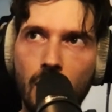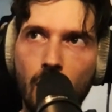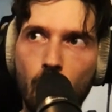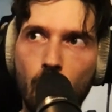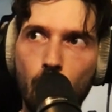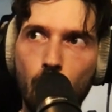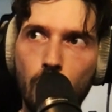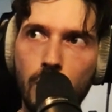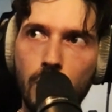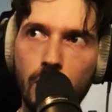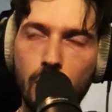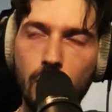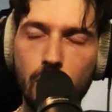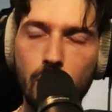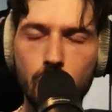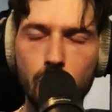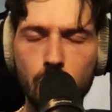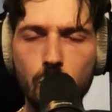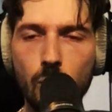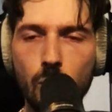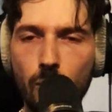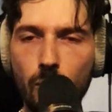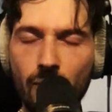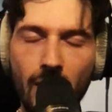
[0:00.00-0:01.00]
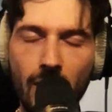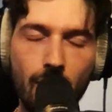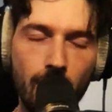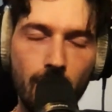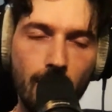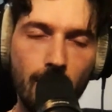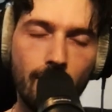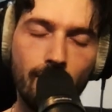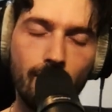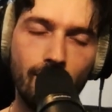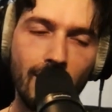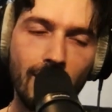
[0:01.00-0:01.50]
we do
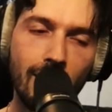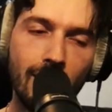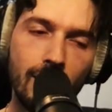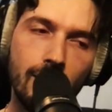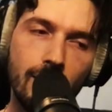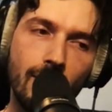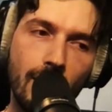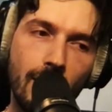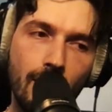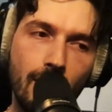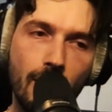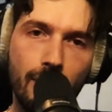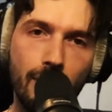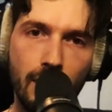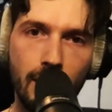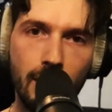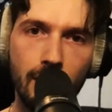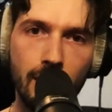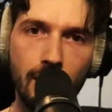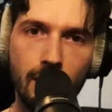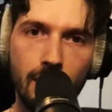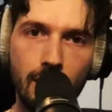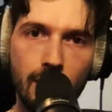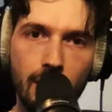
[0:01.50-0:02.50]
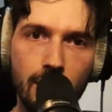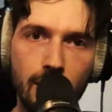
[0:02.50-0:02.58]
very thing